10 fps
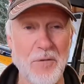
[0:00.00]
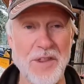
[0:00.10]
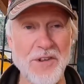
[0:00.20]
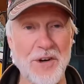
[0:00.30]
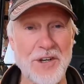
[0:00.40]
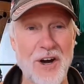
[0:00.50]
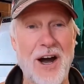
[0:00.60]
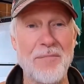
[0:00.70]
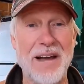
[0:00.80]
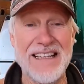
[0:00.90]
with your
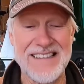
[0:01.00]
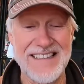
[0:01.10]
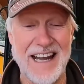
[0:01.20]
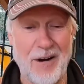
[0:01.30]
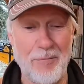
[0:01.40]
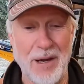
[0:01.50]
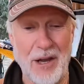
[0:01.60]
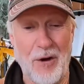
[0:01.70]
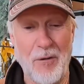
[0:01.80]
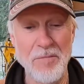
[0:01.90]
comments down
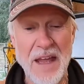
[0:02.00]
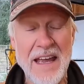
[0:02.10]
below.